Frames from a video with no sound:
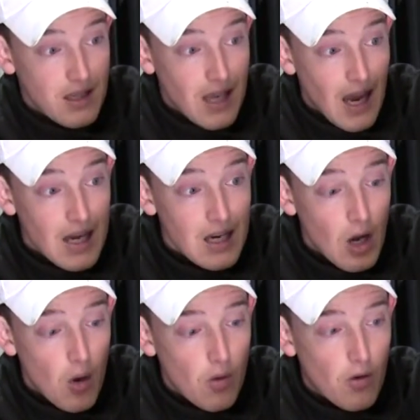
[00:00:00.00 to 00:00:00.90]
Again,
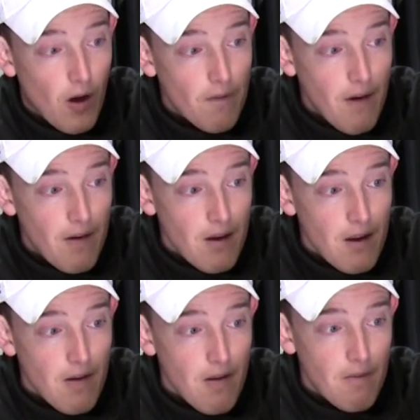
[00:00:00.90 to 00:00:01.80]
we've got
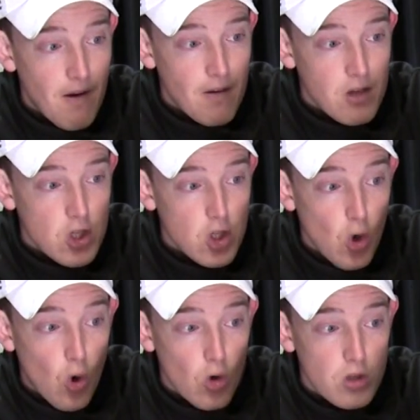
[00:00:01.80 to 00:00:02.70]
a very
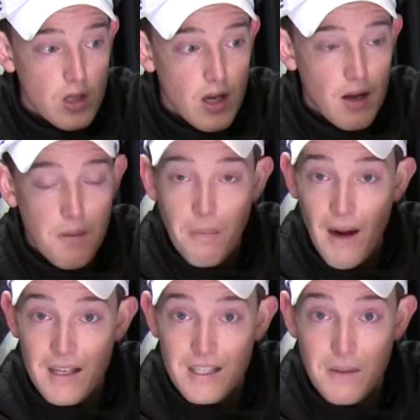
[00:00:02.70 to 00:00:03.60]
short
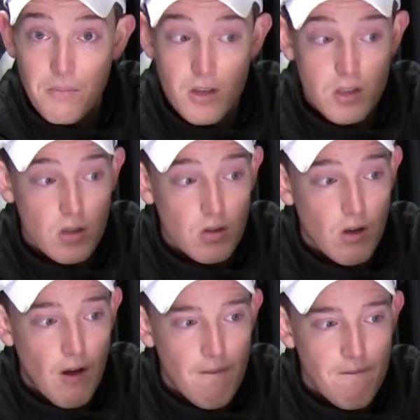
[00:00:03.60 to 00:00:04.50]
plastic bristle,
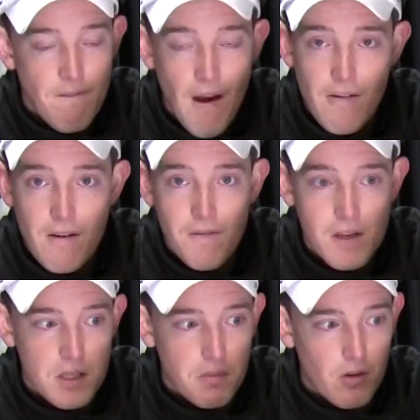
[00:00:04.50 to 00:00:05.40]
very
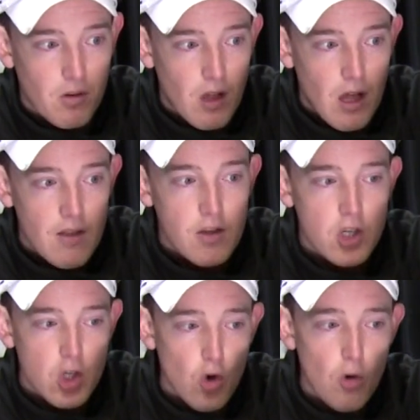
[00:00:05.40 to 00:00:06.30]
visible. The
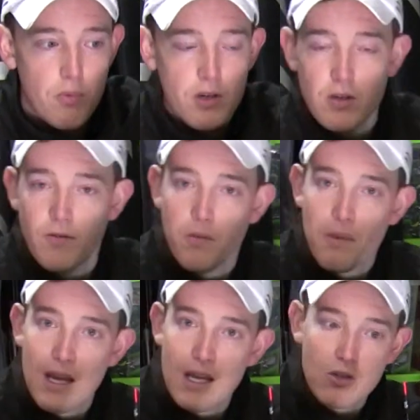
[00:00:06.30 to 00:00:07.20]
short bristle for
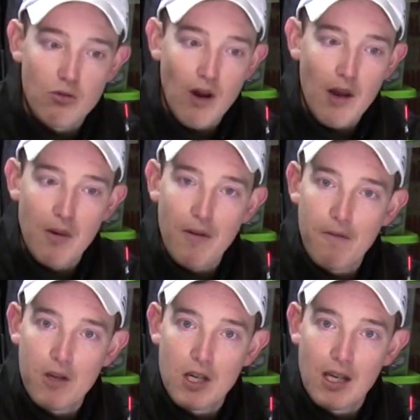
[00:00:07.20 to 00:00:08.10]
me is great when I'm
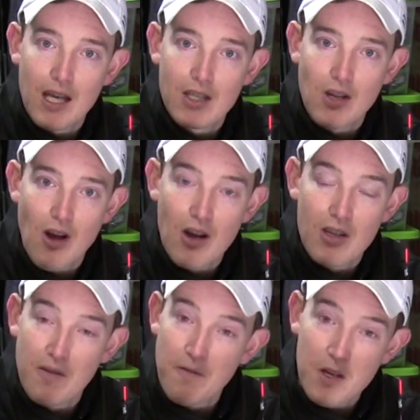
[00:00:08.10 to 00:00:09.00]
fishing against
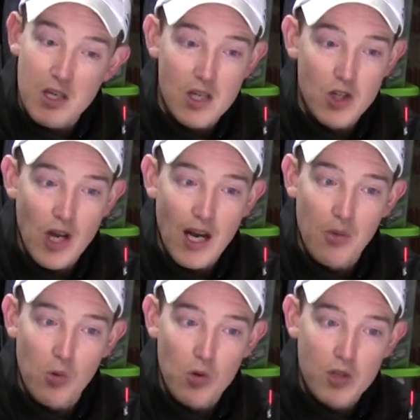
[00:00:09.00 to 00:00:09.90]
islands. I'm fishing in shallow
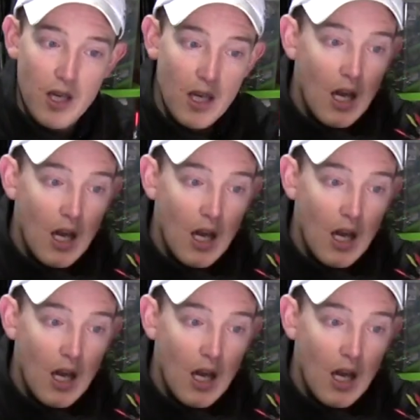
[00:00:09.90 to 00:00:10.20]
water.